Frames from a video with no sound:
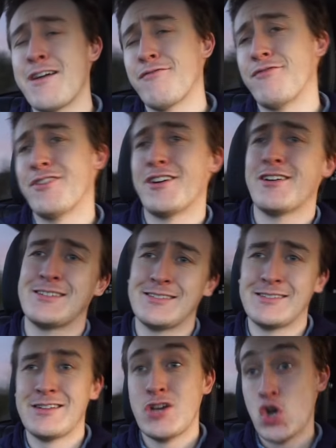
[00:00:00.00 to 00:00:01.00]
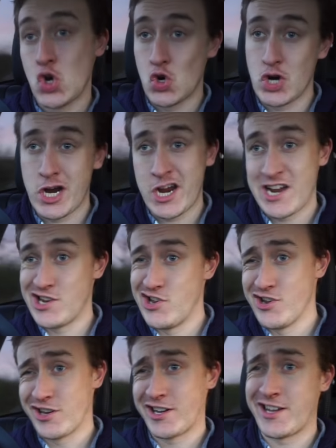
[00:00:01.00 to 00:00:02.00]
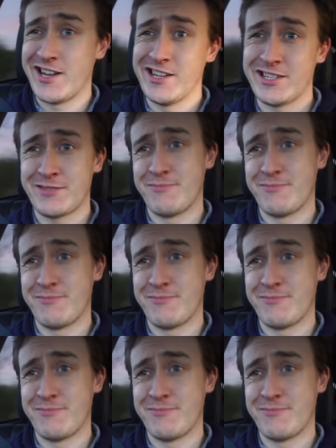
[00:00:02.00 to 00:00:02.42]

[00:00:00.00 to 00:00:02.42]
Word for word: not when you kiss